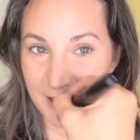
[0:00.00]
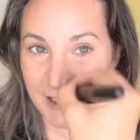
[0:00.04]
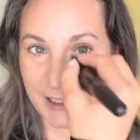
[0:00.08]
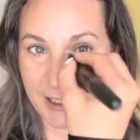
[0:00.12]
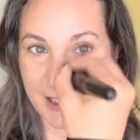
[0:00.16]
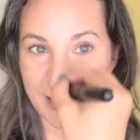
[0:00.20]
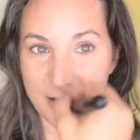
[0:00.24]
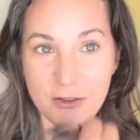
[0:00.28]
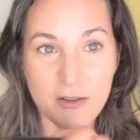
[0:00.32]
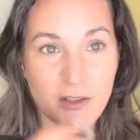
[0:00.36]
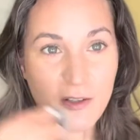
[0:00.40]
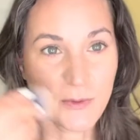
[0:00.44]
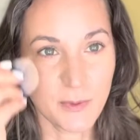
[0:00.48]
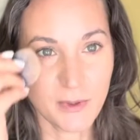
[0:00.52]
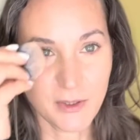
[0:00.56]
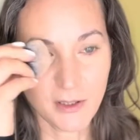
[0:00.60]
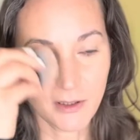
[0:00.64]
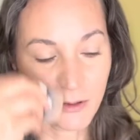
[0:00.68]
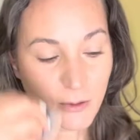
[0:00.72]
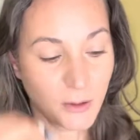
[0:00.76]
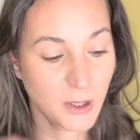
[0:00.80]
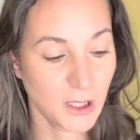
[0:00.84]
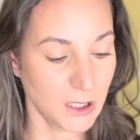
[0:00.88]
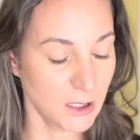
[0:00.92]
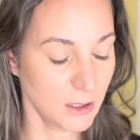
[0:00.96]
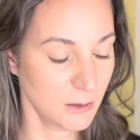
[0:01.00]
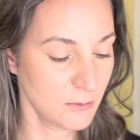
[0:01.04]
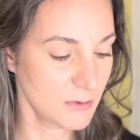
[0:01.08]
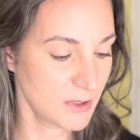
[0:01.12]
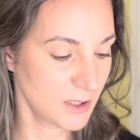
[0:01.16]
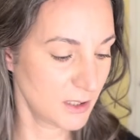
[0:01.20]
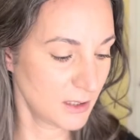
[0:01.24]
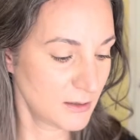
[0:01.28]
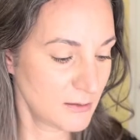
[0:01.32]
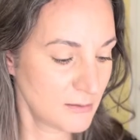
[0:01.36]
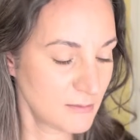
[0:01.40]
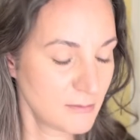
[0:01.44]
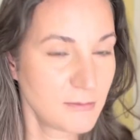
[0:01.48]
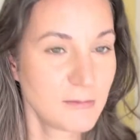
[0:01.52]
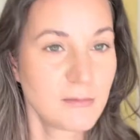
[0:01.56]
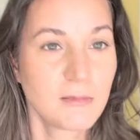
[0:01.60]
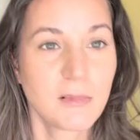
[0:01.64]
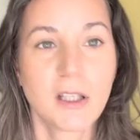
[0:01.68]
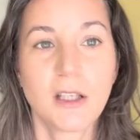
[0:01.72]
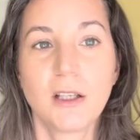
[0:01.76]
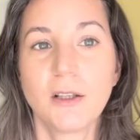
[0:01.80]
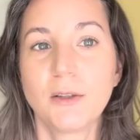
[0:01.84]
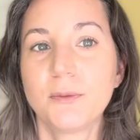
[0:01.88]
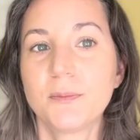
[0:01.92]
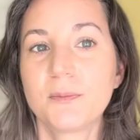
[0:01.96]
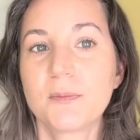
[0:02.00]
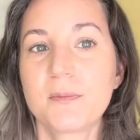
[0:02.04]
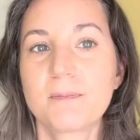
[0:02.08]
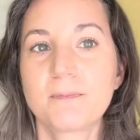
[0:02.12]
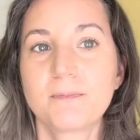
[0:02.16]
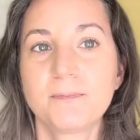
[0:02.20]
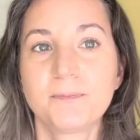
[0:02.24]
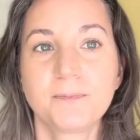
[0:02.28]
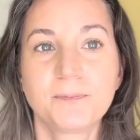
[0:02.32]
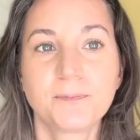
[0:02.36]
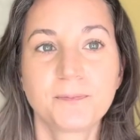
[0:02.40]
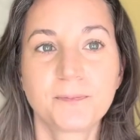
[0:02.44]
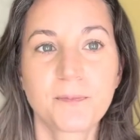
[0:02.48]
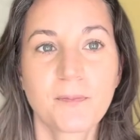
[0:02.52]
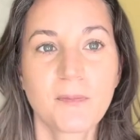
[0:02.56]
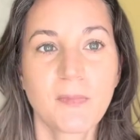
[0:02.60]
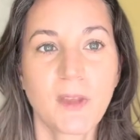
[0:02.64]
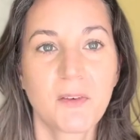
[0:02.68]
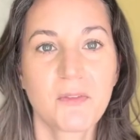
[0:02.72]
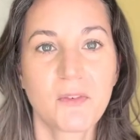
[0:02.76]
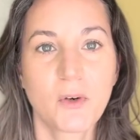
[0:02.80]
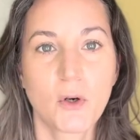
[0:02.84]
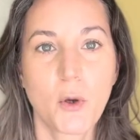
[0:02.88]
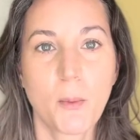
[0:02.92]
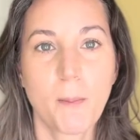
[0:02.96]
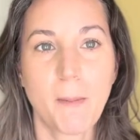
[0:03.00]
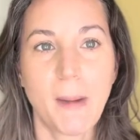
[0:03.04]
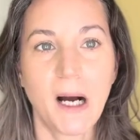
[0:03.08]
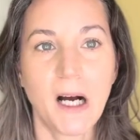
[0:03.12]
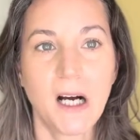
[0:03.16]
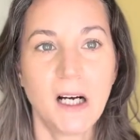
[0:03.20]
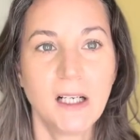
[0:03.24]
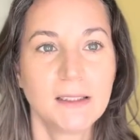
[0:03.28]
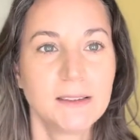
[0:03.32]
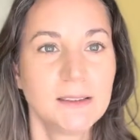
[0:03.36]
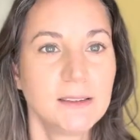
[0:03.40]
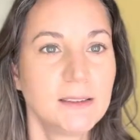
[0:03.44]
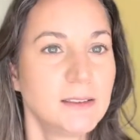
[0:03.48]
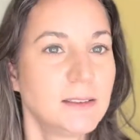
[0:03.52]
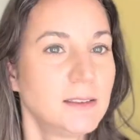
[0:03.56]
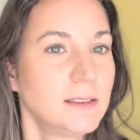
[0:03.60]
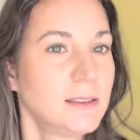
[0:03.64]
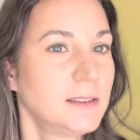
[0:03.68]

and you just want to look cute and, you know, for your mom,